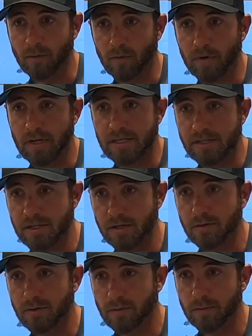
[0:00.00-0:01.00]
won
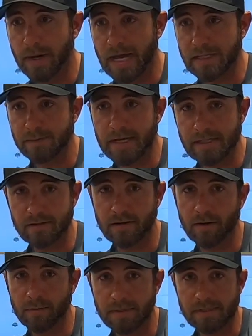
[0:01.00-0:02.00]
2 Bassmaster
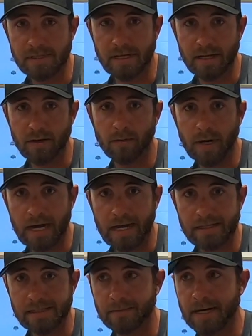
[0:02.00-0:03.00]
Opens
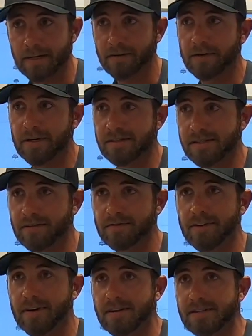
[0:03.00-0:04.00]
AOYs in my career so
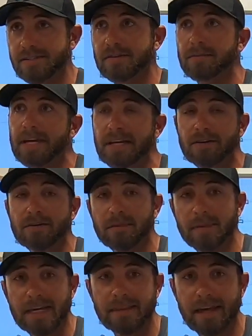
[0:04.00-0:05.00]
far, so it'd be cool to
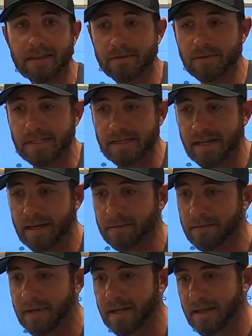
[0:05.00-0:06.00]
make that 3-time.
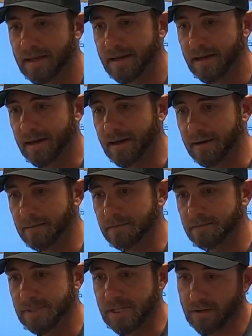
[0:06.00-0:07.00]

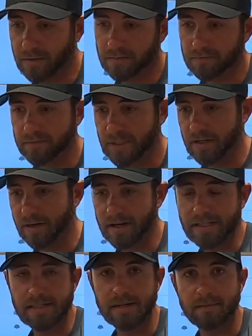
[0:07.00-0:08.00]
So, you know,
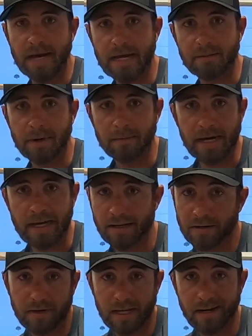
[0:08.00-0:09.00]
that's in the back of my mind.
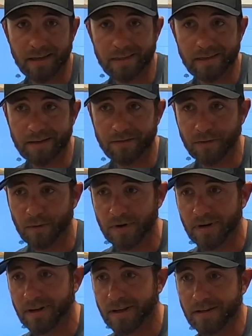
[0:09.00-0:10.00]
Don't get anything for
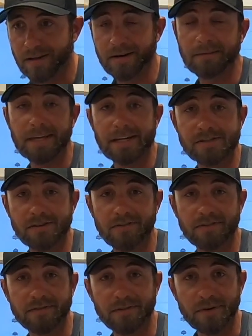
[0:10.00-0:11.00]
it. Don't even get a
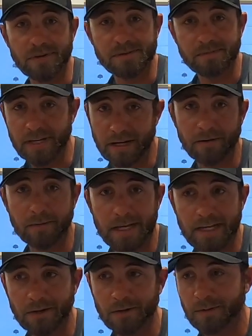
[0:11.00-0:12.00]
trophy for it, but it would
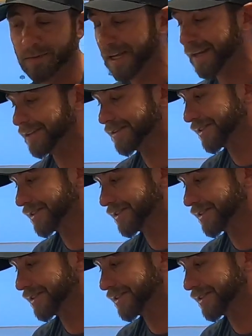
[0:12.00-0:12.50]
be cool to win it.